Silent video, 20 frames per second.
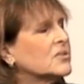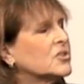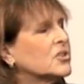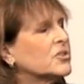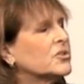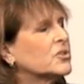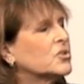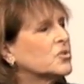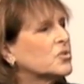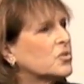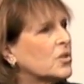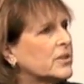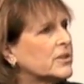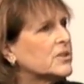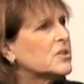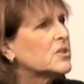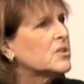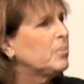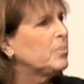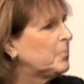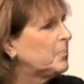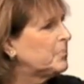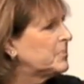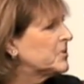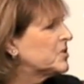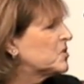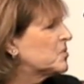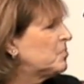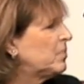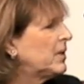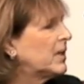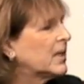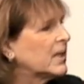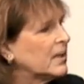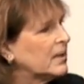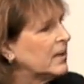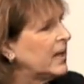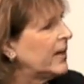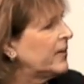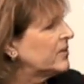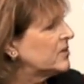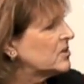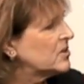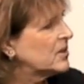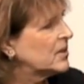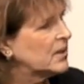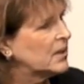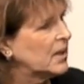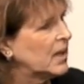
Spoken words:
just trust the people speaking loudest and